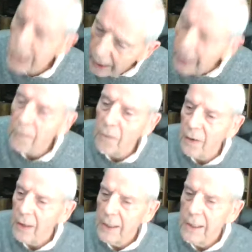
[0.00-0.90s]
save
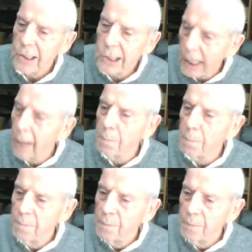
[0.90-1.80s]

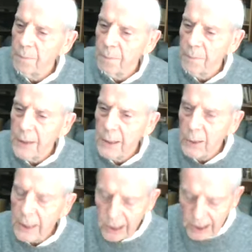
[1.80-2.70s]
some.
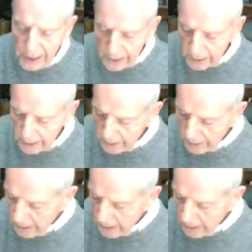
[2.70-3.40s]
That's what he says.